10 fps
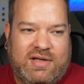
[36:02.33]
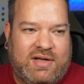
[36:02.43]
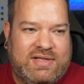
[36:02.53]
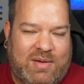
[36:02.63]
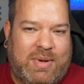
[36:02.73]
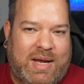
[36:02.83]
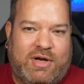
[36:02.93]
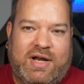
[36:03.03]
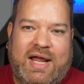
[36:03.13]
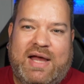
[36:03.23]
down
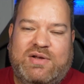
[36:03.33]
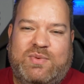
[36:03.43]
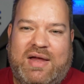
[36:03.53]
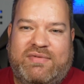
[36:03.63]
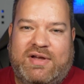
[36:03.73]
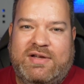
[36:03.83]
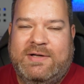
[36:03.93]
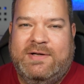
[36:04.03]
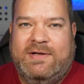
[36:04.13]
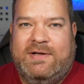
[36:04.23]
payment on a house or whatever.
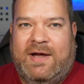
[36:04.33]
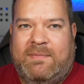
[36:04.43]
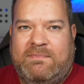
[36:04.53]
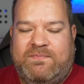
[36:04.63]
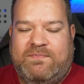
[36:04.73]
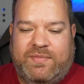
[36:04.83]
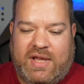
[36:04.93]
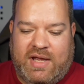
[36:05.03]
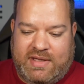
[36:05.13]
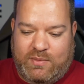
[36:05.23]

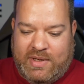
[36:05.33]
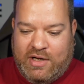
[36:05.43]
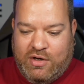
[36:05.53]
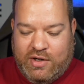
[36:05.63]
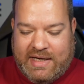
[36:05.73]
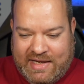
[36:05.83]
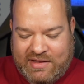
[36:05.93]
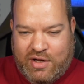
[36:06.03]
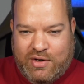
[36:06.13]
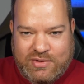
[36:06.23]
I think when you look at it
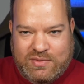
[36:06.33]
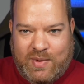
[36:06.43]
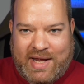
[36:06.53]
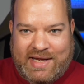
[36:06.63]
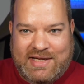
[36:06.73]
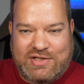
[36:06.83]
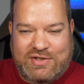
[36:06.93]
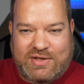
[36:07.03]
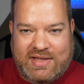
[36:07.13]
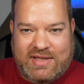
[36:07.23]
in those
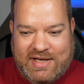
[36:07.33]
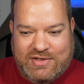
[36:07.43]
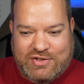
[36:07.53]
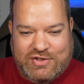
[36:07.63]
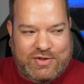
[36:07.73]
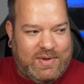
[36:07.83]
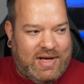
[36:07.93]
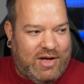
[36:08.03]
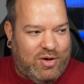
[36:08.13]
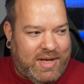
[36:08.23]
ways, you can then just do a
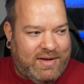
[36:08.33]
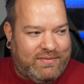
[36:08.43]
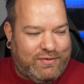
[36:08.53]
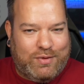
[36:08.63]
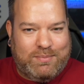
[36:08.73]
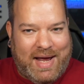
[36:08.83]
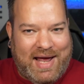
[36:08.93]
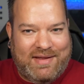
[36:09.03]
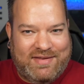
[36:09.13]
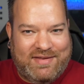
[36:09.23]
little bit of good
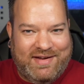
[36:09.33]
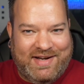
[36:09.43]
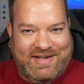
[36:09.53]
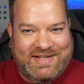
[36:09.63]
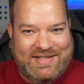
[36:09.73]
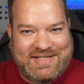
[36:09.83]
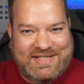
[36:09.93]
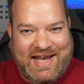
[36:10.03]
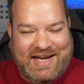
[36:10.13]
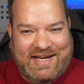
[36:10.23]
math and
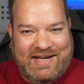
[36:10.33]
say,